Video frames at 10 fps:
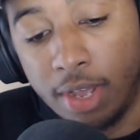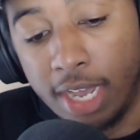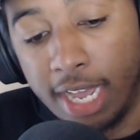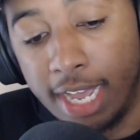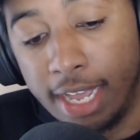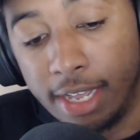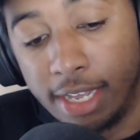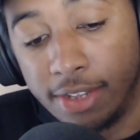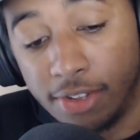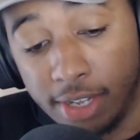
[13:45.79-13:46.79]
and he
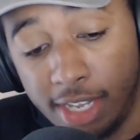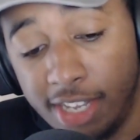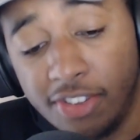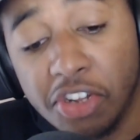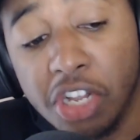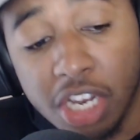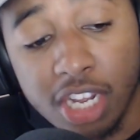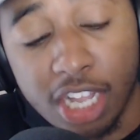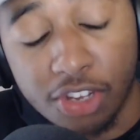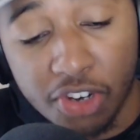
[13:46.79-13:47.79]
gets a good
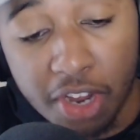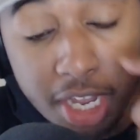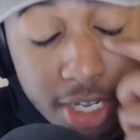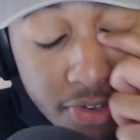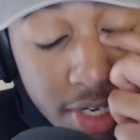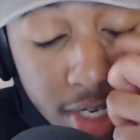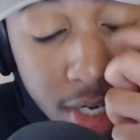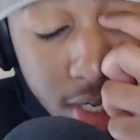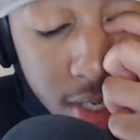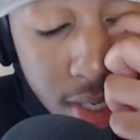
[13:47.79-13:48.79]
look at the shot. He gets a good
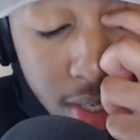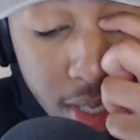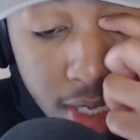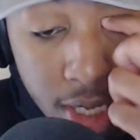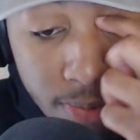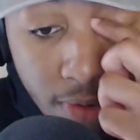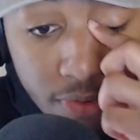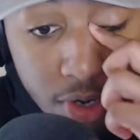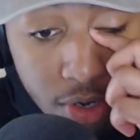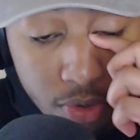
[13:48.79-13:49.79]
look. He comes off
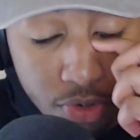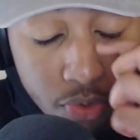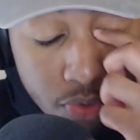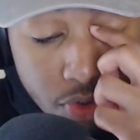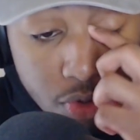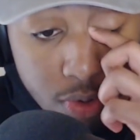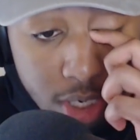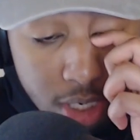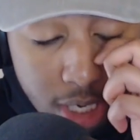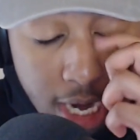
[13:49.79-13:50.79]
a curl, shoots a
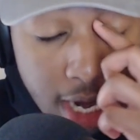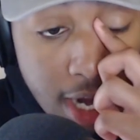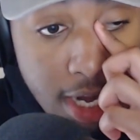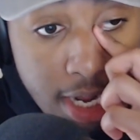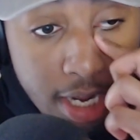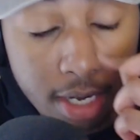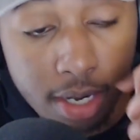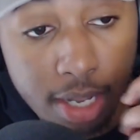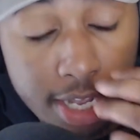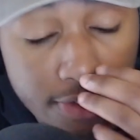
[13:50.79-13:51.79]
3, and it
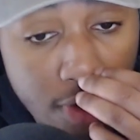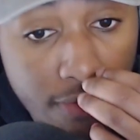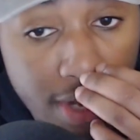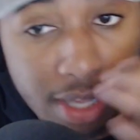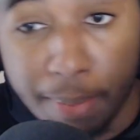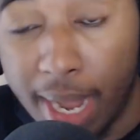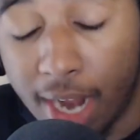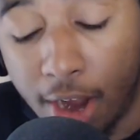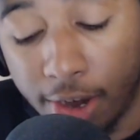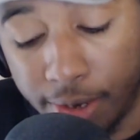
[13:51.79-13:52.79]
hits off like the
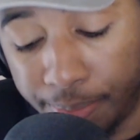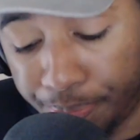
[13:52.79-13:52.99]
back iron.